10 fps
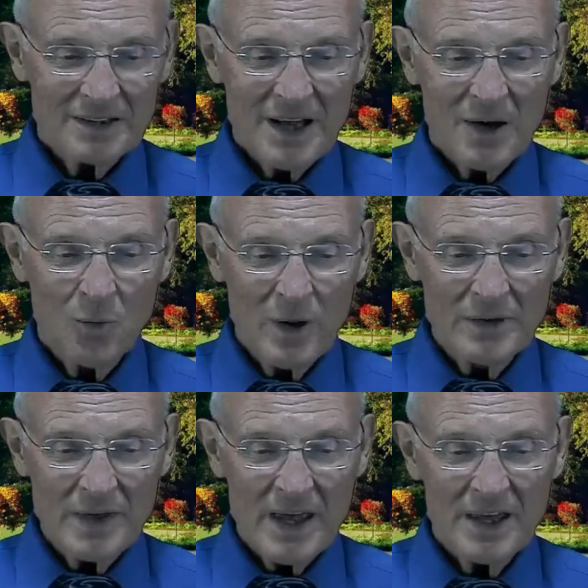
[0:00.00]
that
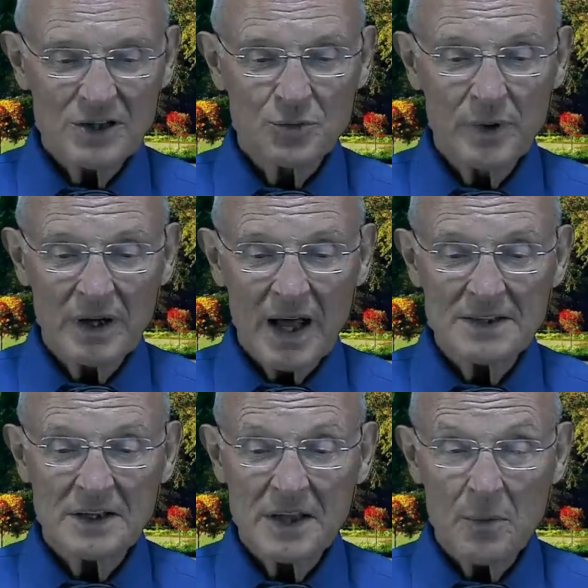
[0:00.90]
when they each
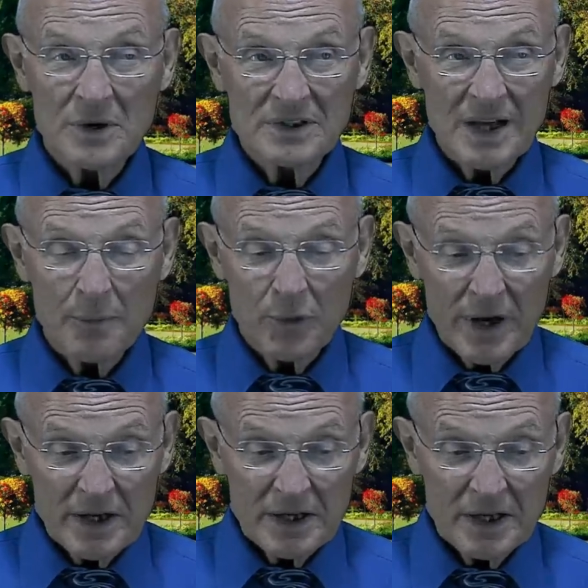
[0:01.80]
realized that they were
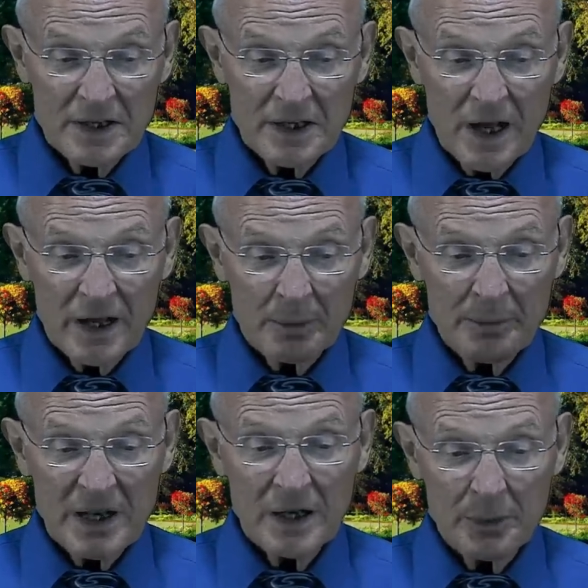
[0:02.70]
separated and did not
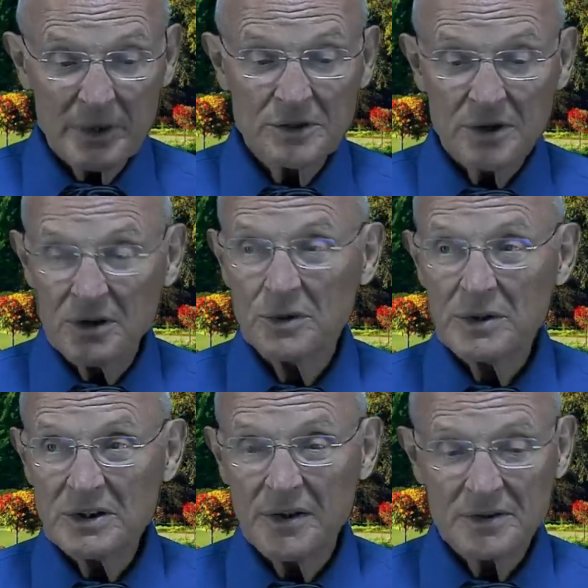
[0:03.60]
immediately return to
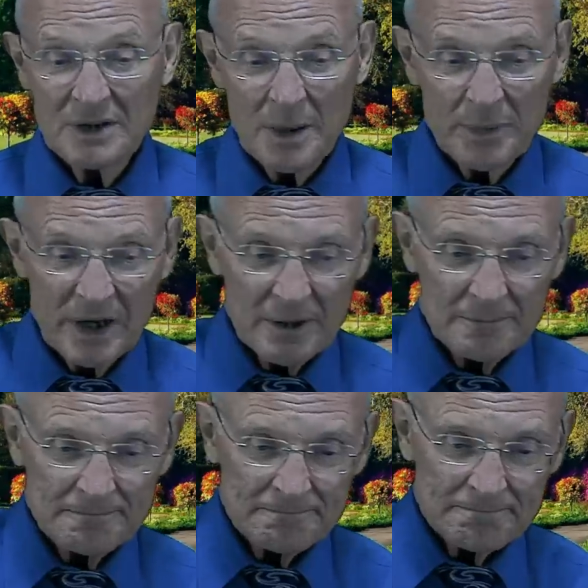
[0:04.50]
each other's company?
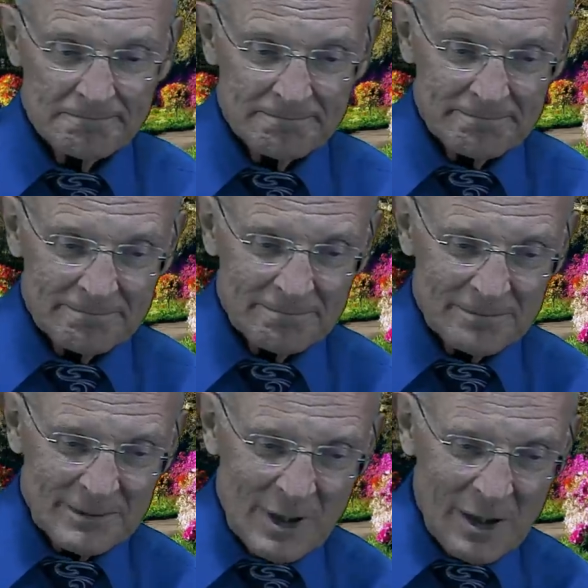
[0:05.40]

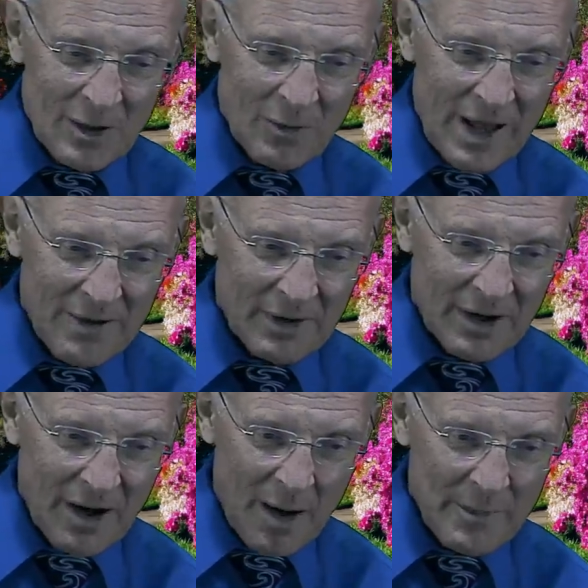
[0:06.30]
We have a
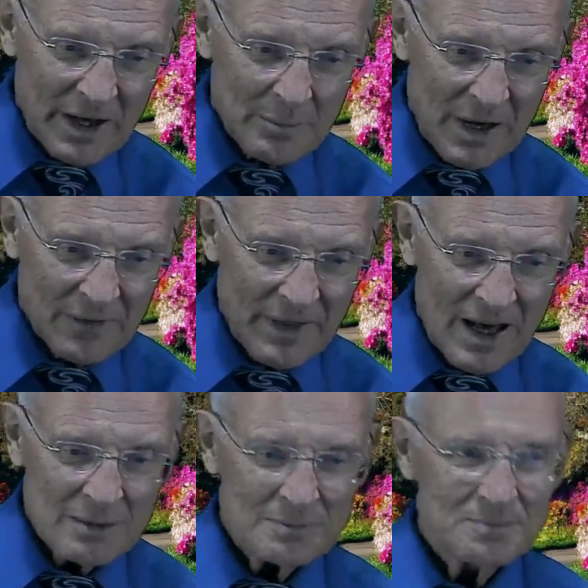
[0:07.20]
comment about that.